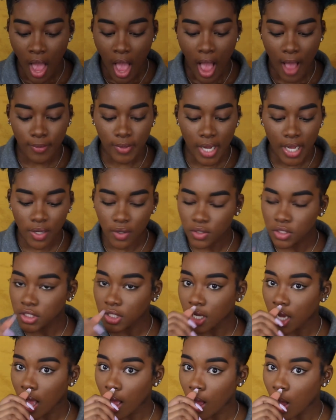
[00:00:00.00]
I'm not going to
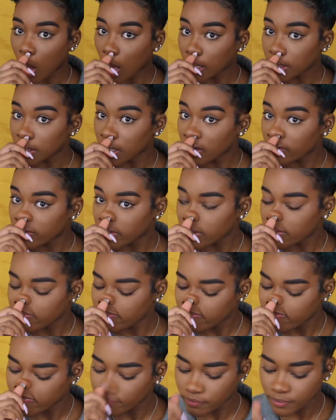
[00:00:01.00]
show y'all all of
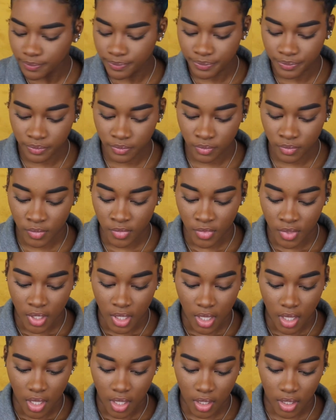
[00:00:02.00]
them.
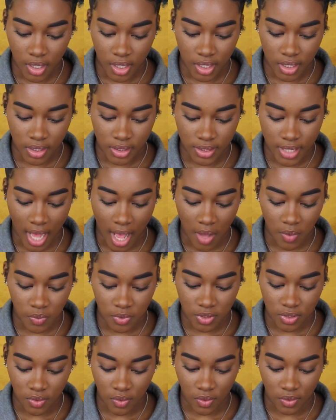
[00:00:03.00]
Because I
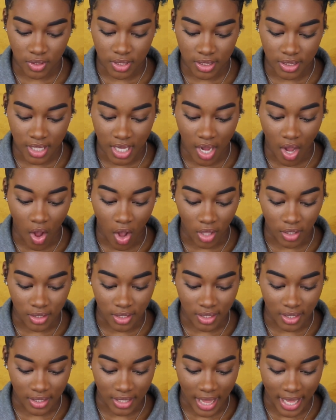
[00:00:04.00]
was told that they all
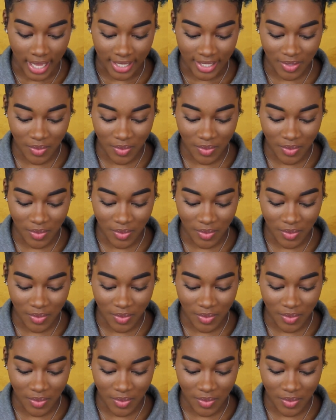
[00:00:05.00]
look alike.